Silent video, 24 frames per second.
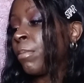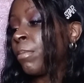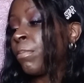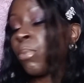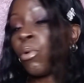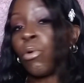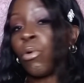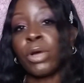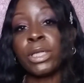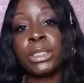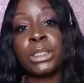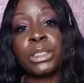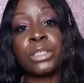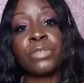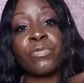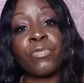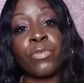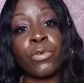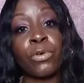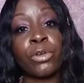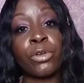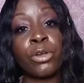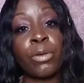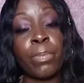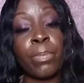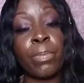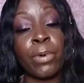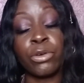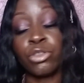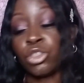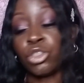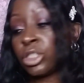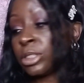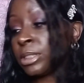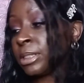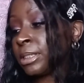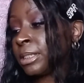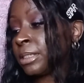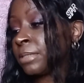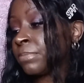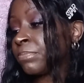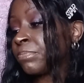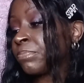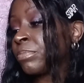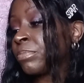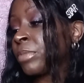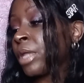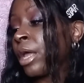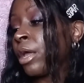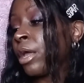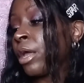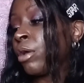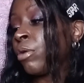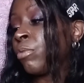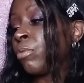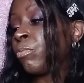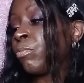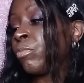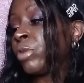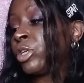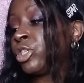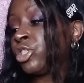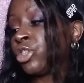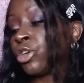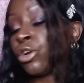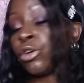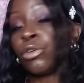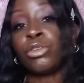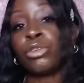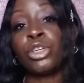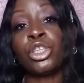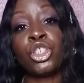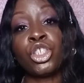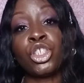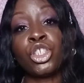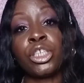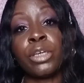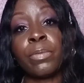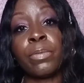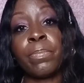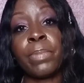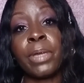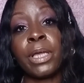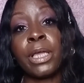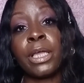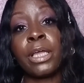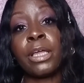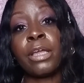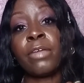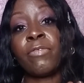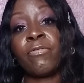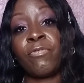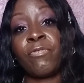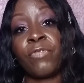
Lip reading: points for your purchase, return shipping